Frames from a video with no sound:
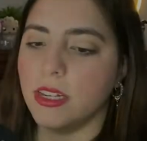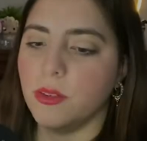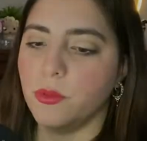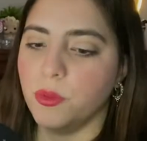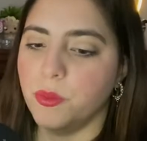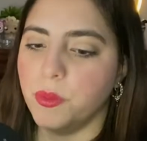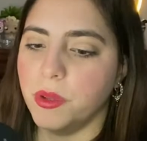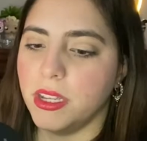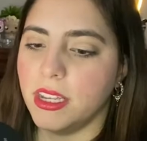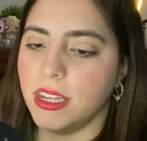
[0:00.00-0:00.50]
it
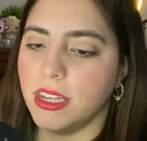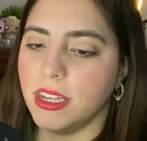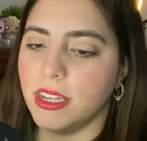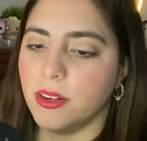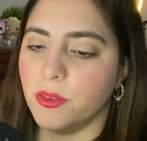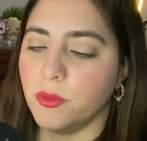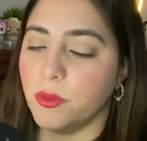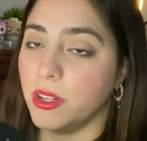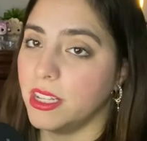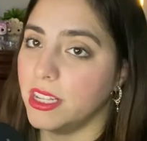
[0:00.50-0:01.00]
would be
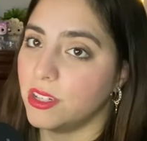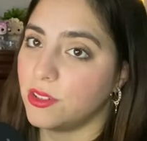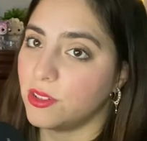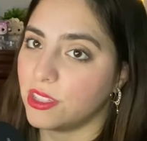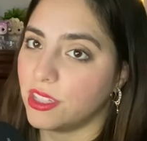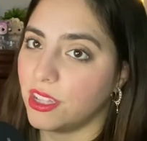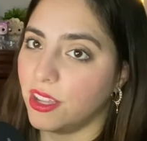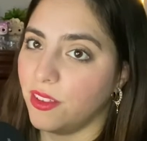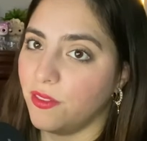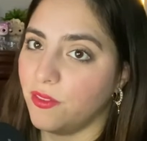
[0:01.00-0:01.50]
really
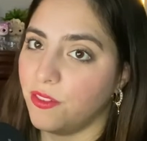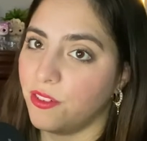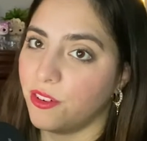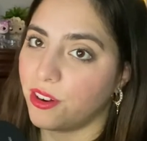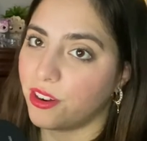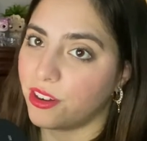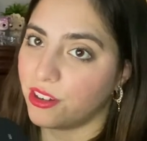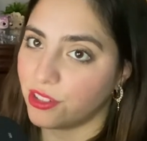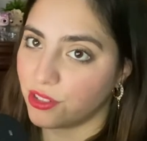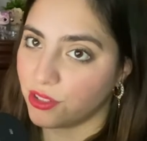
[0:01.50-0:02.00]
interesting for
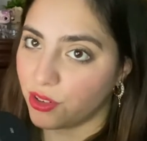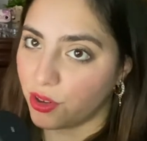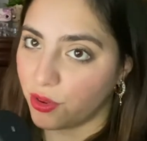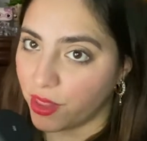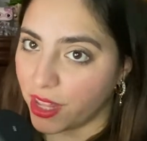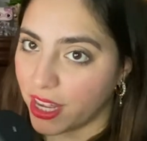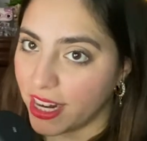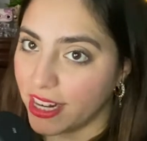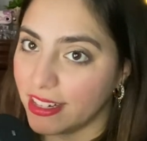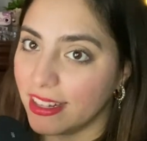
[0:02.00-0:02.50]
her to know
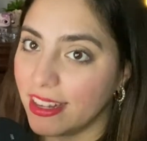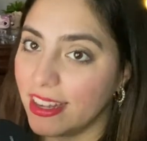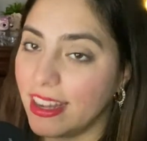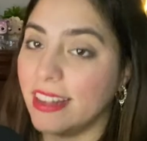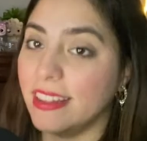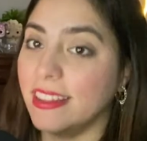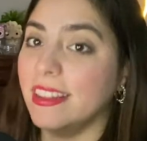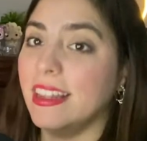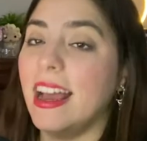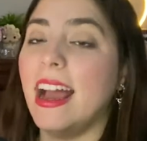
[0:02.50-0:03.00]
that.
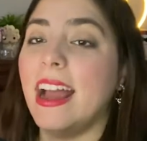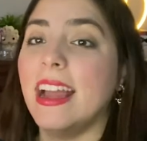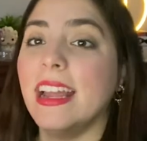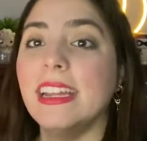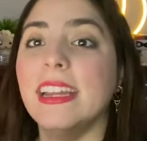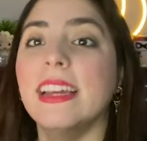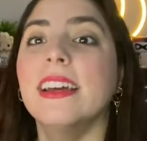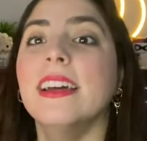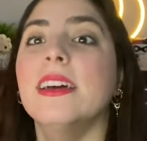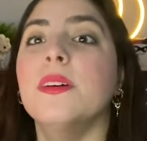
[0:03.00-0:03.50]
And
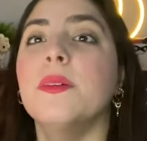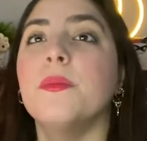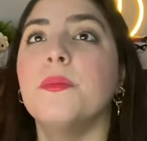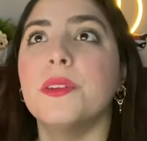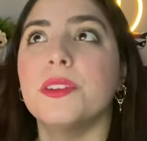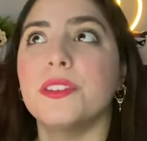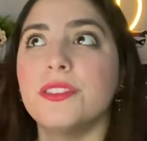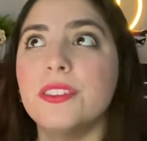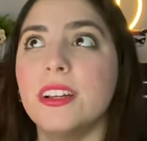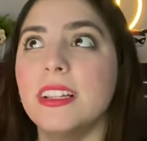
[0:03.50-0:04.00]
I
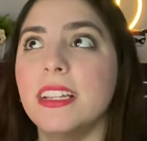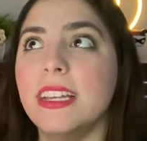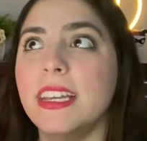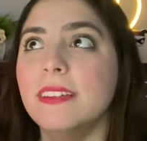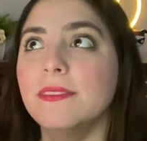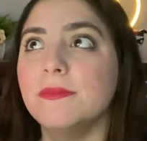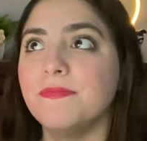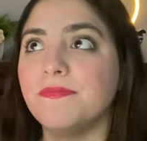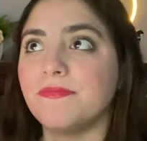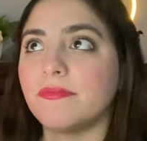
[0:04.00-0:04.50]

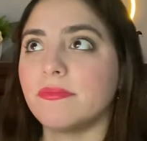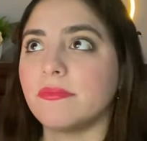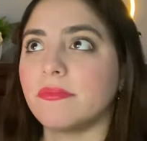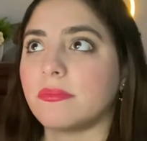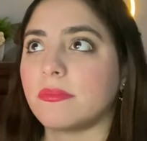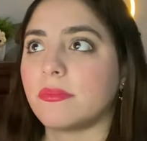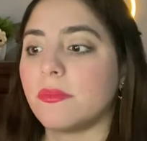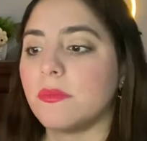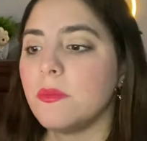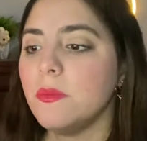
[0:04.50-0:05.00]
personally
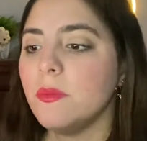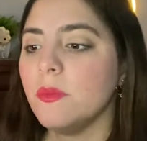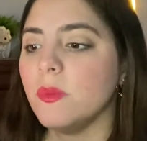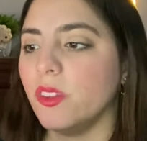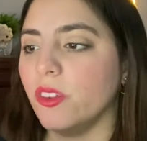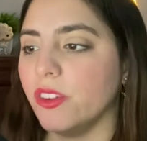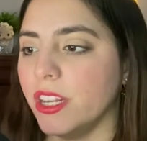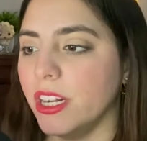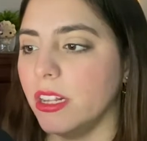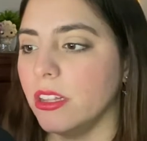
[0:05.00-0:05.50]

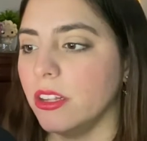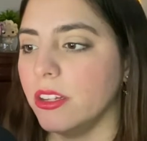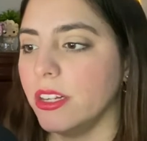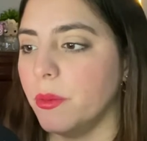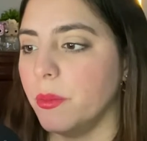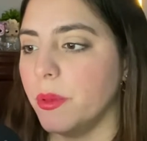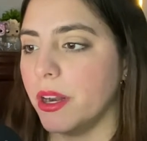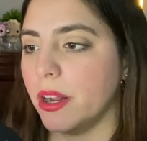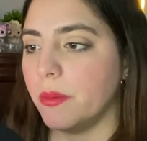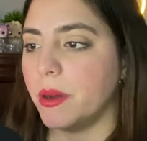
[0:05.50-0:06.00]
Talking a
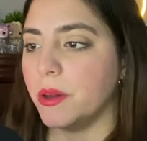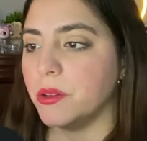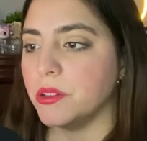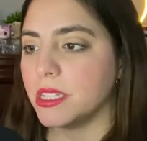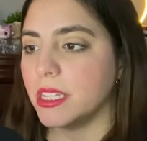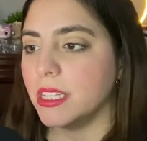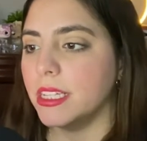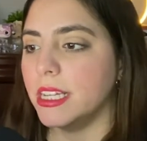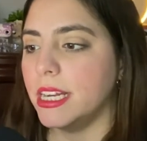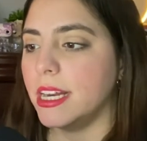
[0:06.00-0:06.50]
little bit about
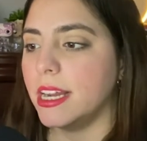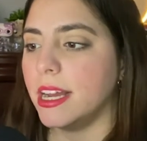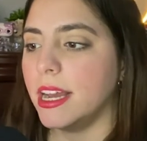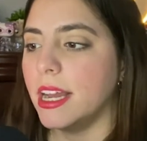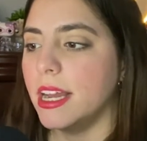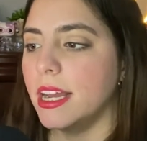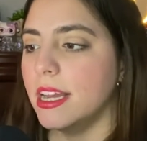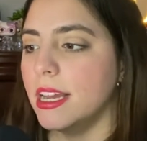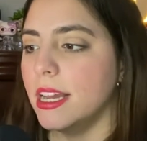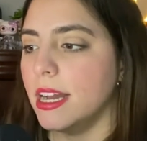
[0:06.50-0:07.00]

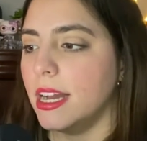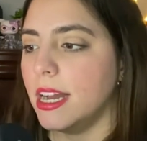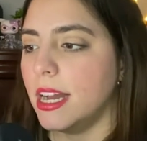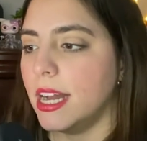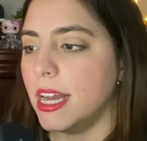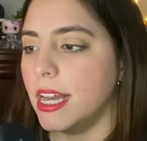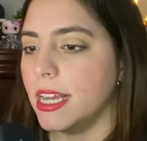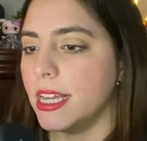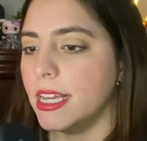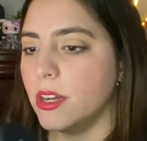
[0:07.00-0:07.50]
Selina,
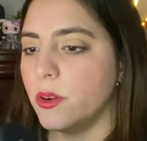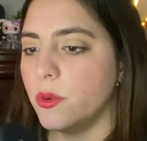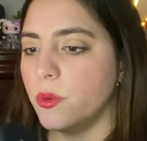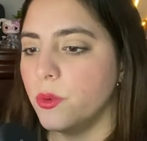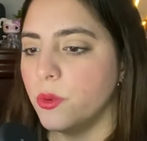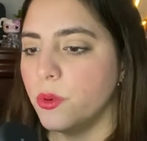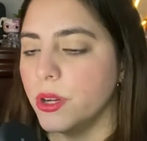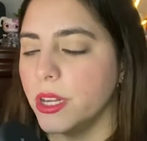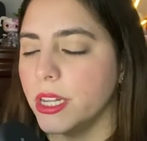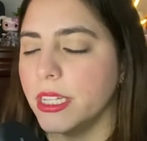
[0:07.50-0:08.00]
I
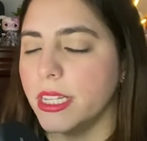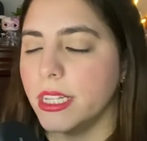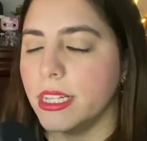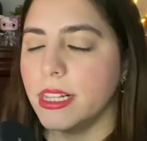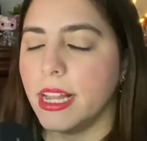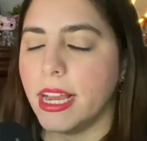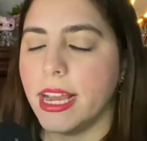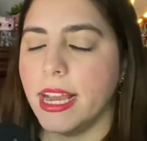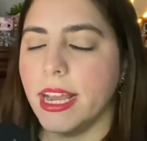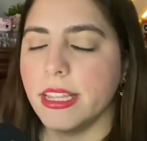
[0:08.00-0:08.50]
really
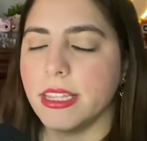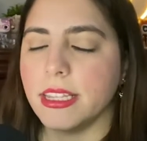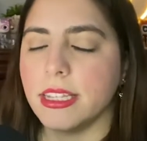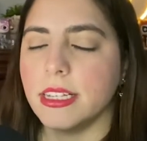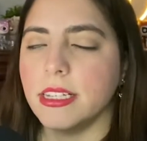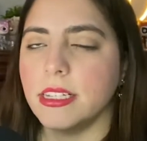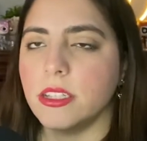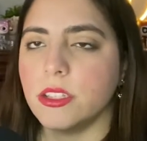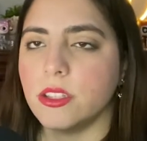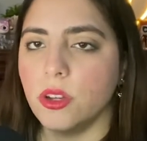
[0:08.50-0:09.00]
liked
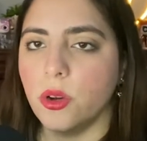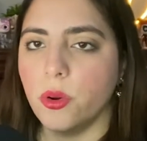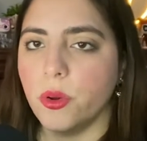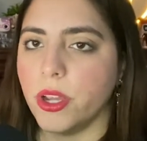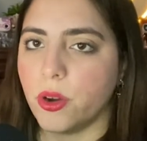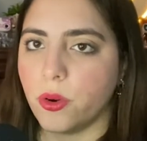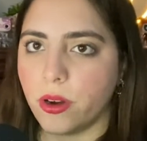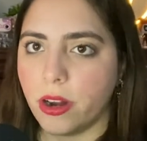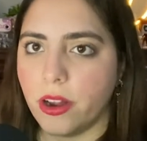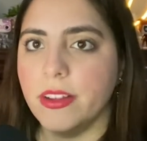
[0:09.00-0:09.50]
Zoe
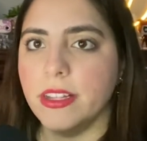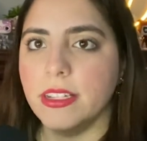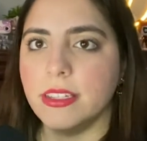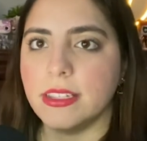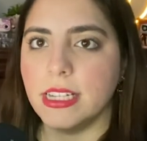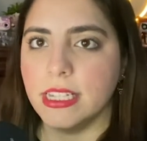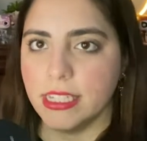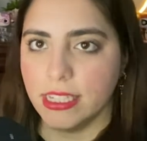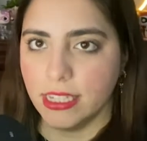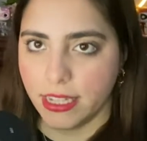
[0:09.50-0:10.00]
Kravitz
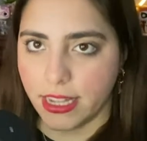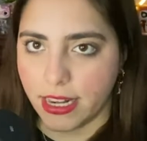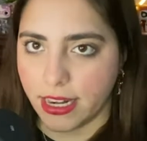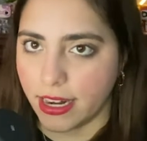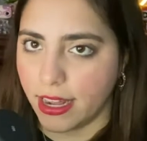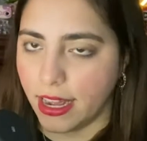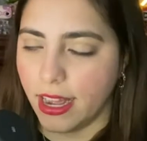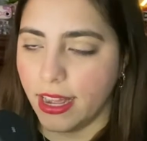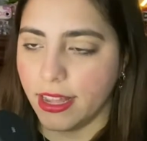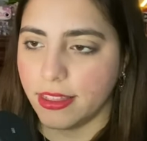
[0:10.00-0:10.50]
as
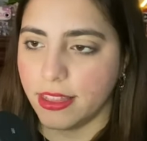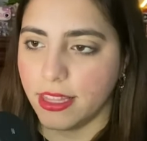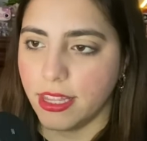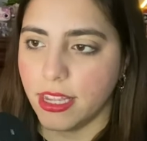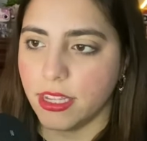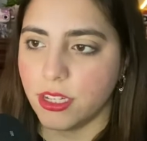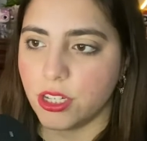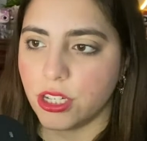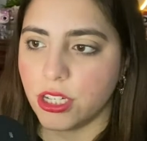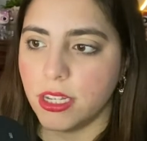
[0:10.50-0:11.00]
Selina. I
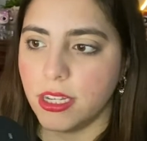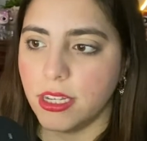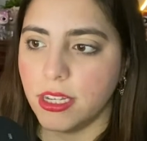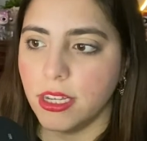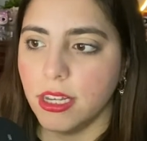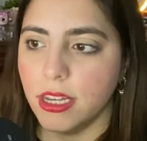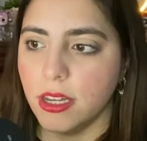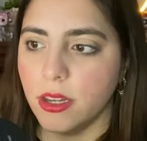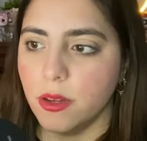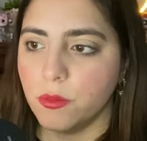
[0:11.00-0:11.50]
think
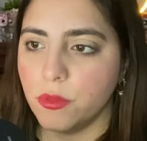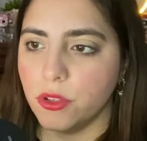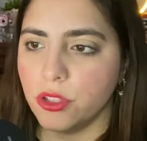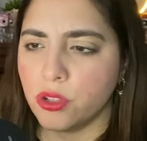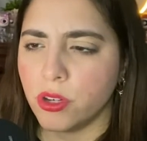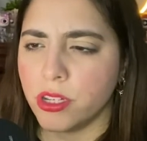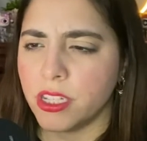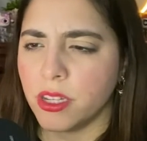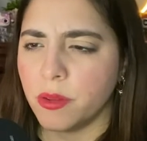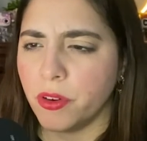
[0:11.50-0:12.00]
she
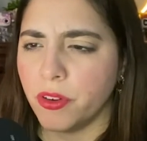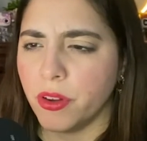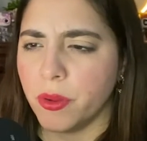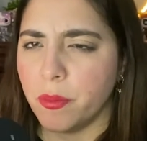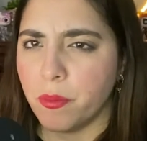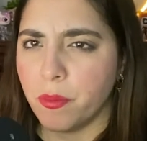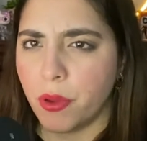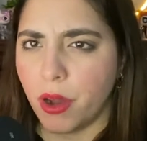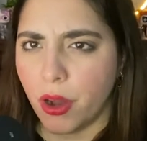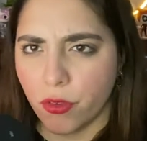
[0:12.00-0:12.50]
portrays a very
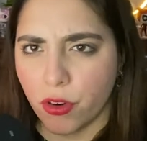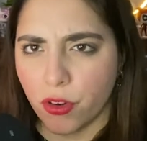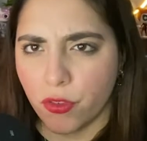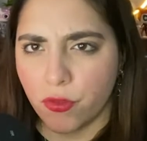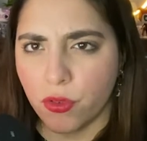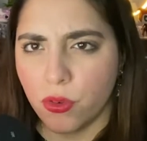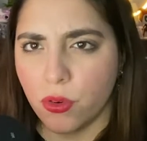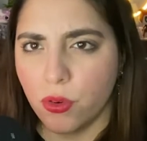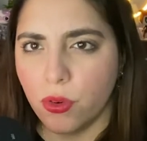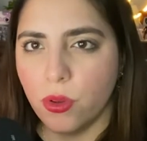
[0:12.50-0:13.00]

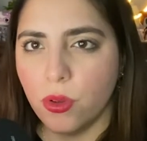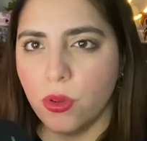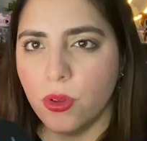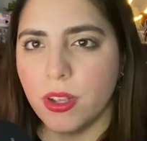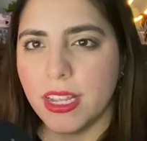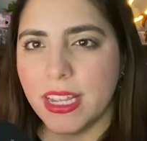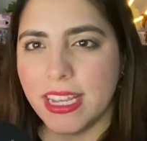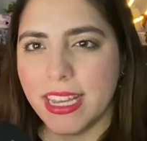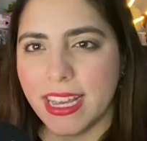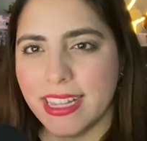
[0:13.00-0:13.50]

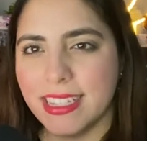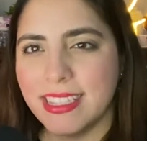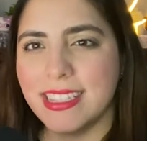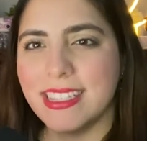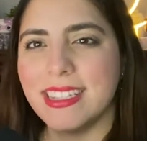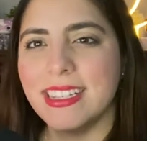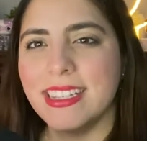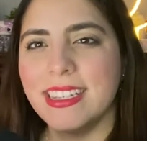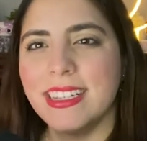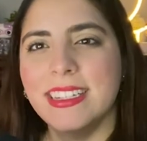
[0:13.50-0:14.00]
powerful
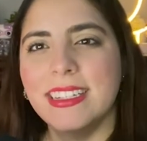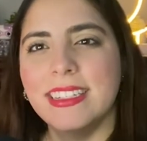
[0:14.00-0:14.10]
yet